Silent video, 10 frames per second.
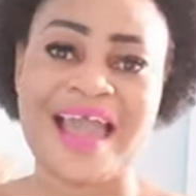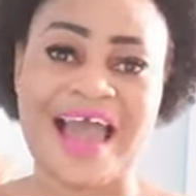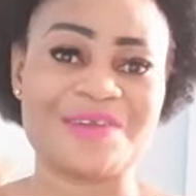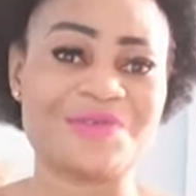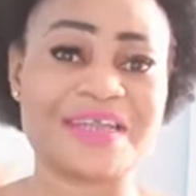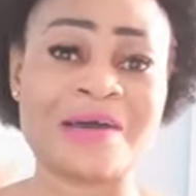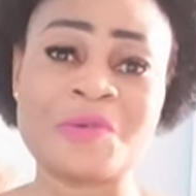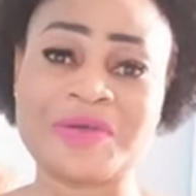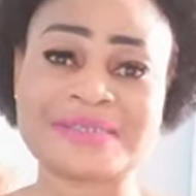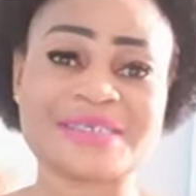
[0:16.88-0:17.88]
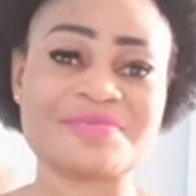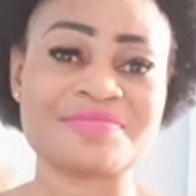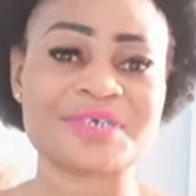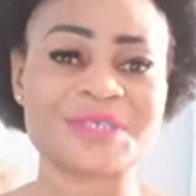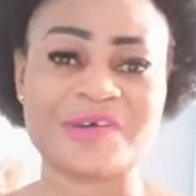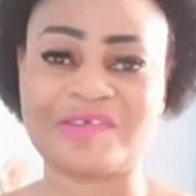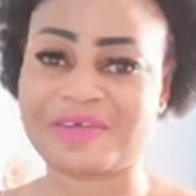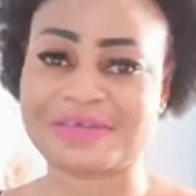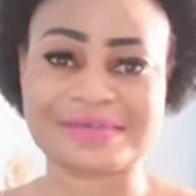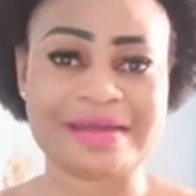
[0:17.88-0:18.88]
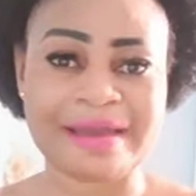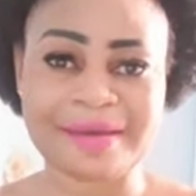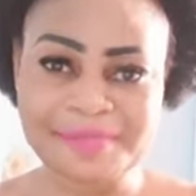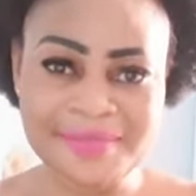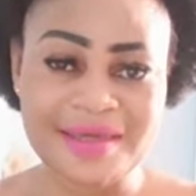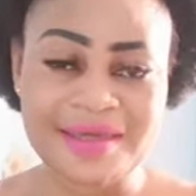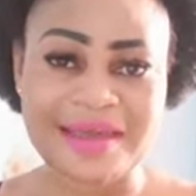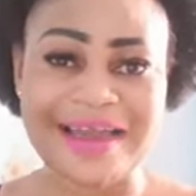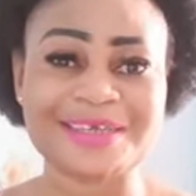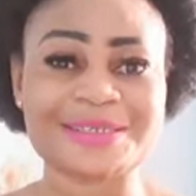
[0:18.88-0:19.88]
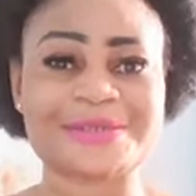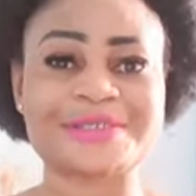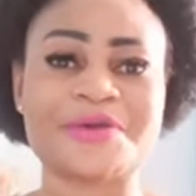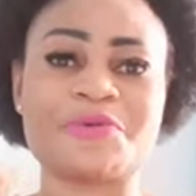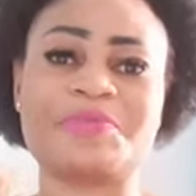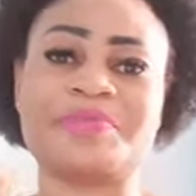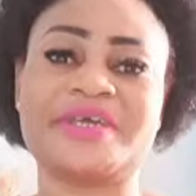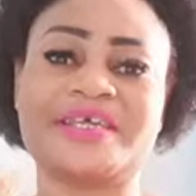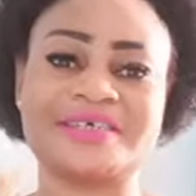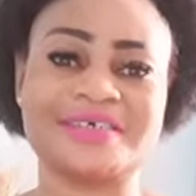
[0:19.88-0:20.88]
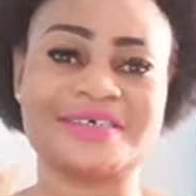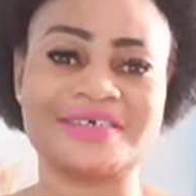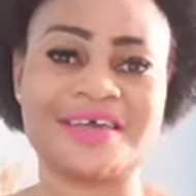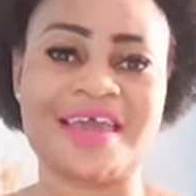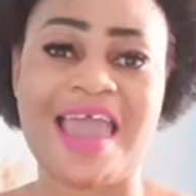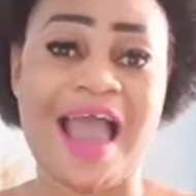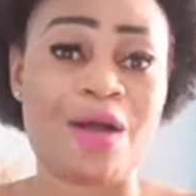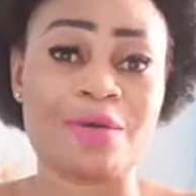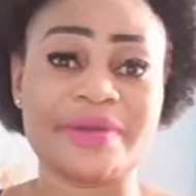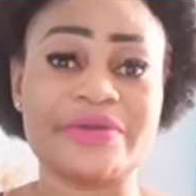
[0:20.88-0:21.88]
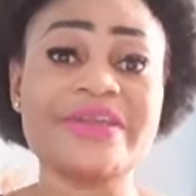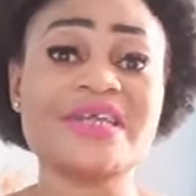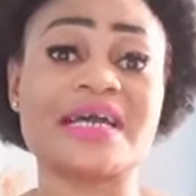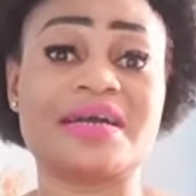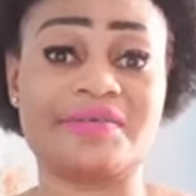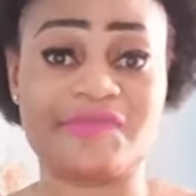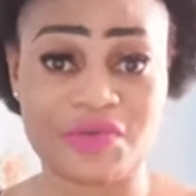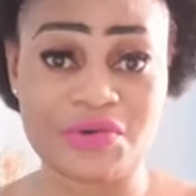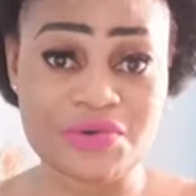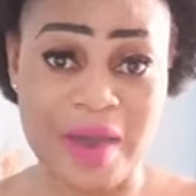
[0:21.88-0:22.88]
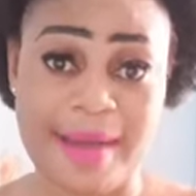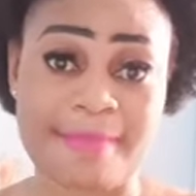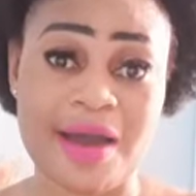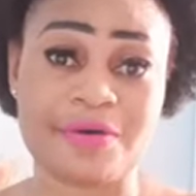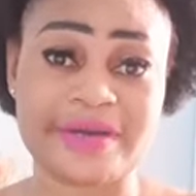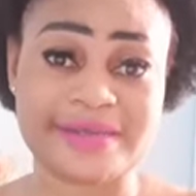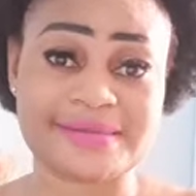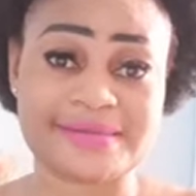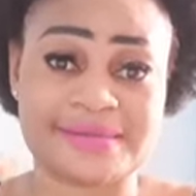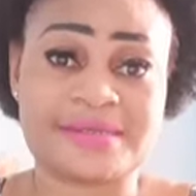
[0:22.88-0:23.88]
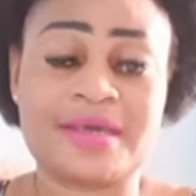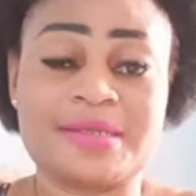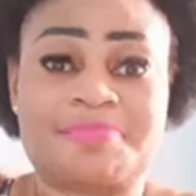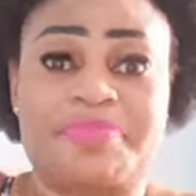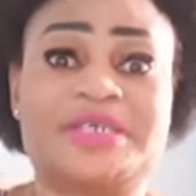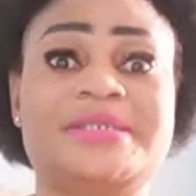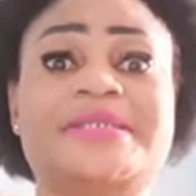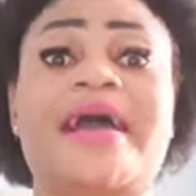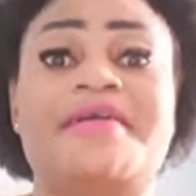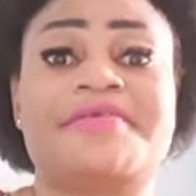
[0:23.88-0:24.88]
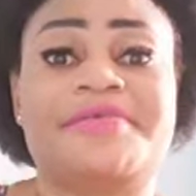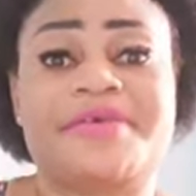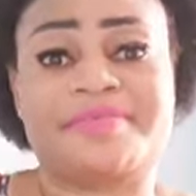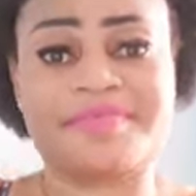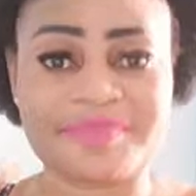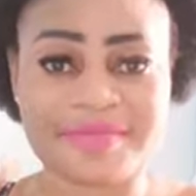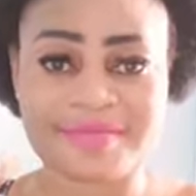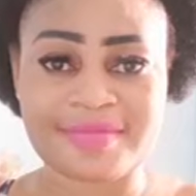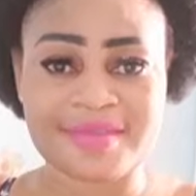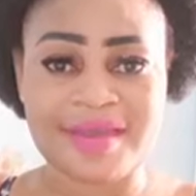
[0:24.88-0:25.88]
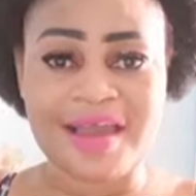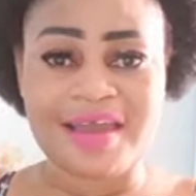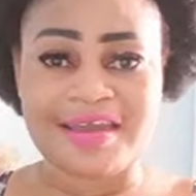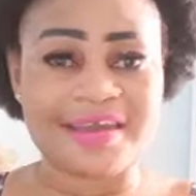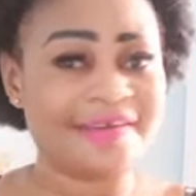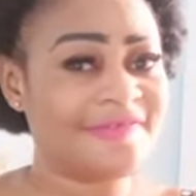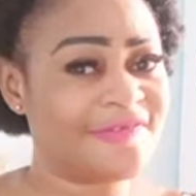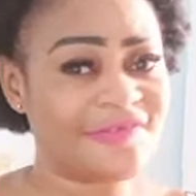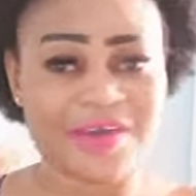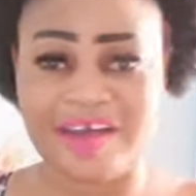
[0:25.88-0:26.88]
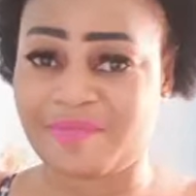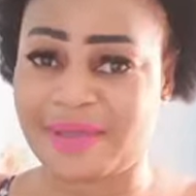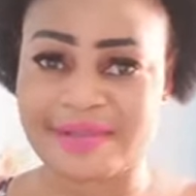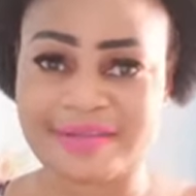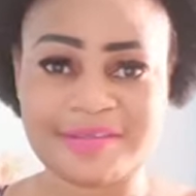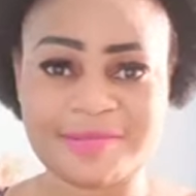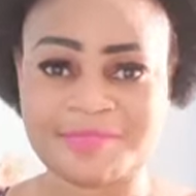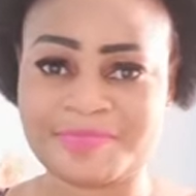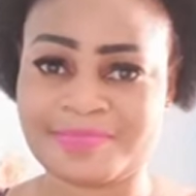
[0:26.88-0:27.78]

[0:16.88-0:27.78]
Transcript: and without wasting much of your time, guys, today I'll be doing a review about this special cream. If you have been